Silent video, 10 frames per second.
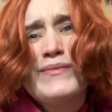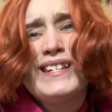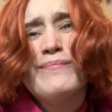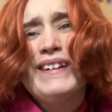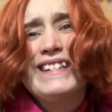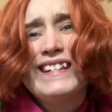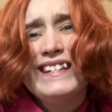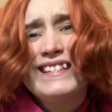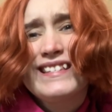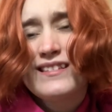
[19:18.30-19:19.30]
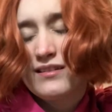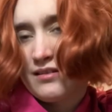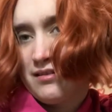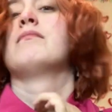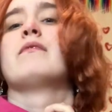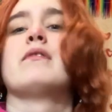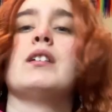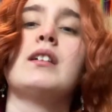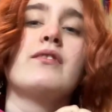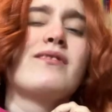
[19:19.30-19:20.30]
in my tits.
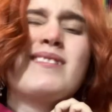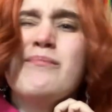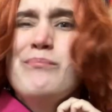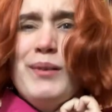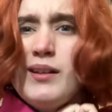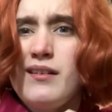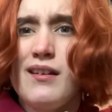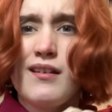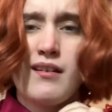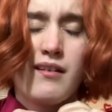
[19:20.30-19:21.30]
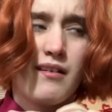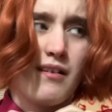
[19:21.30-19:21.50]
I'll just unbutton it.